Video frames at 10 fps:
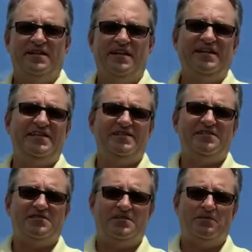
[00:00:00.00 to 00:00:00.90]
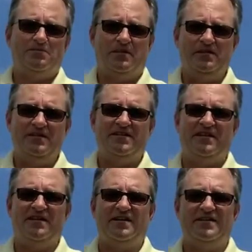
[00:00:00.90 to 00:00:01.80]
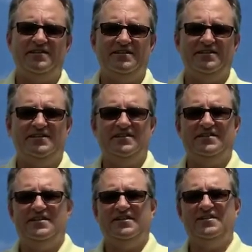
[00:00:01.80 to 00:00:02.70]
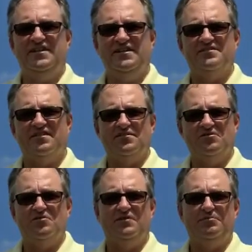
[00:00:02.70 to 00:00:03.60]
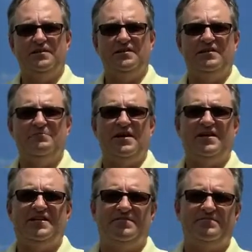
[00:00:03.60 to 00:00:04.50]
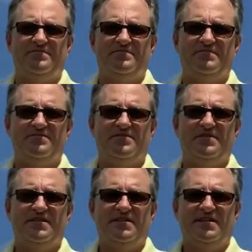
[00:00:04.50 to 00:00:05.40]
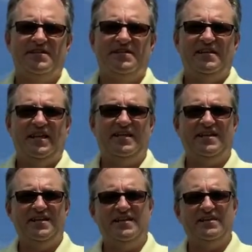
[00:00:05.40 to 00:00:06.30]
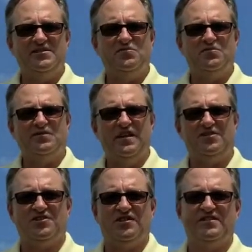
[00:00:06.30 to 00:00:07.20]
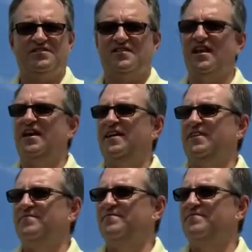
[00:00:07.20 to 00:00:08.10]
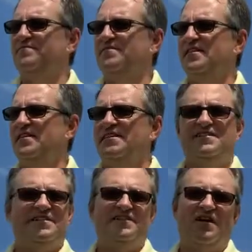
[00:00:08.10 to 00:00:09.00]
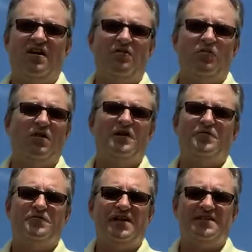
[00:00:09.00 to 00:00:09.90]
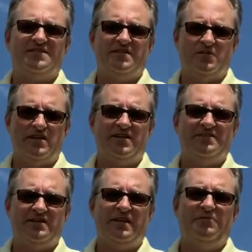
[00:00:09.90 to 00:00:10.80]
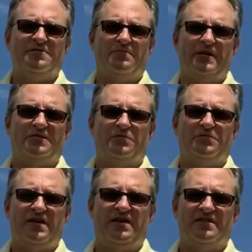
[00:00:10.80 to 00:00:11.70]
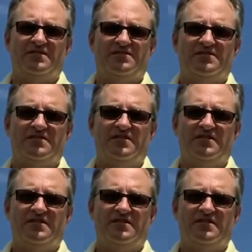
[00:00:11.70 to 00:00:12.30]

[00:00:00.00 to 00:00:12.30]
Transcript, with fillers: He is completely God, and yet he is also completely man. And his fleshly side did not want to face the things that he was about to face.